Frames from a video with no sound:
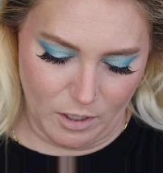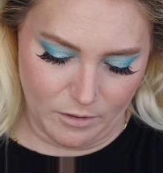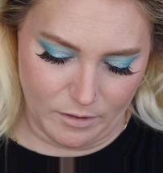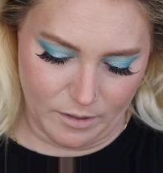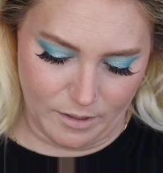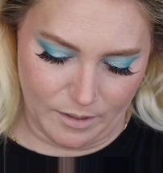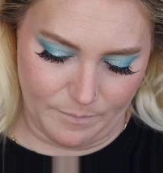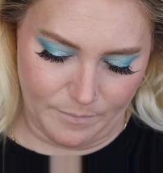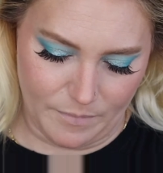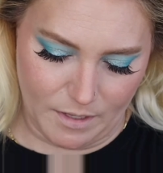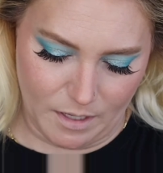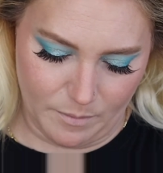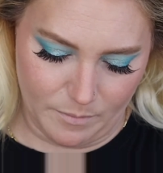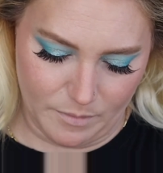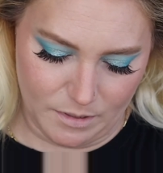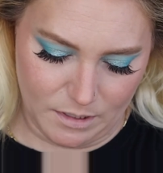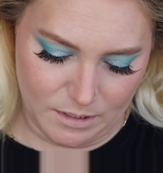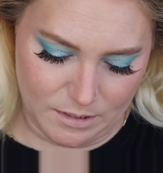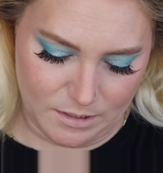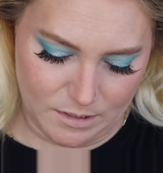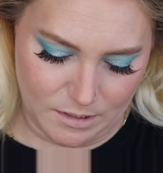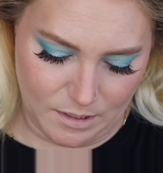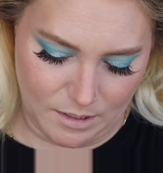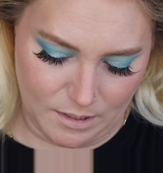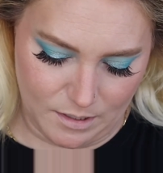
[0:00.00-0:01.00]
Okay, I'm
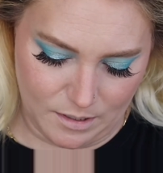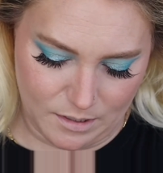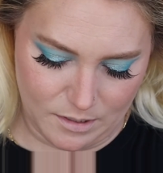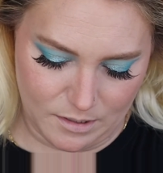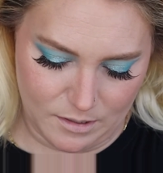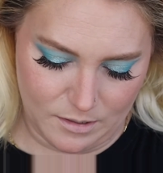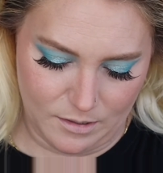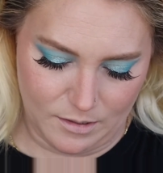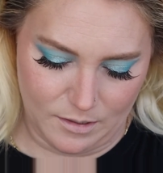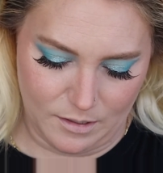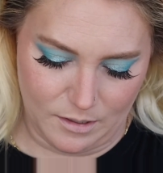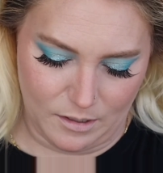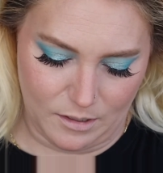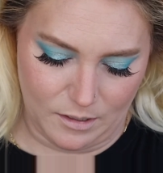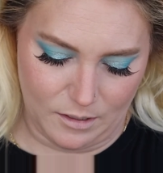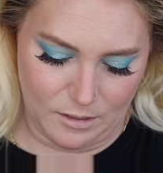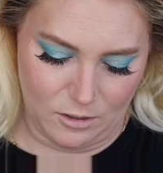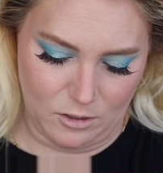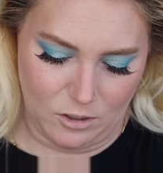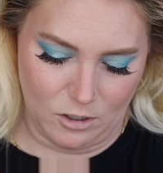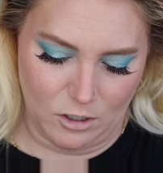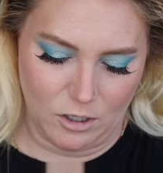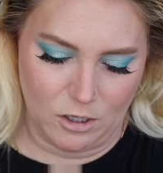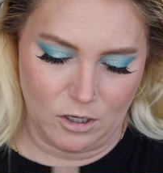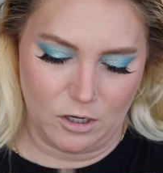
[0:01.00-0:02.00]
gonna take the
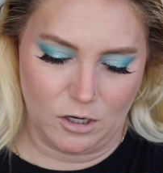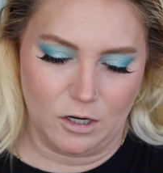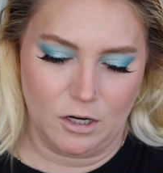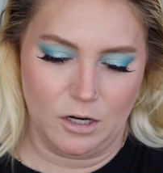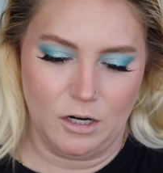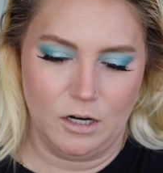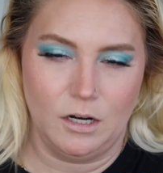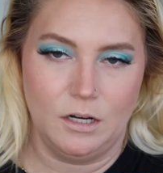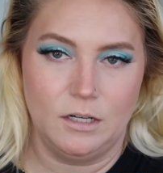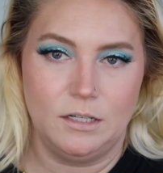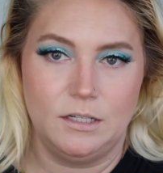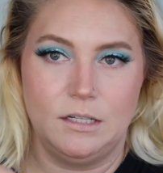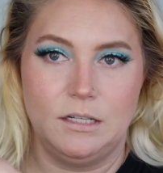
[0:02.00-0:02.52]
darker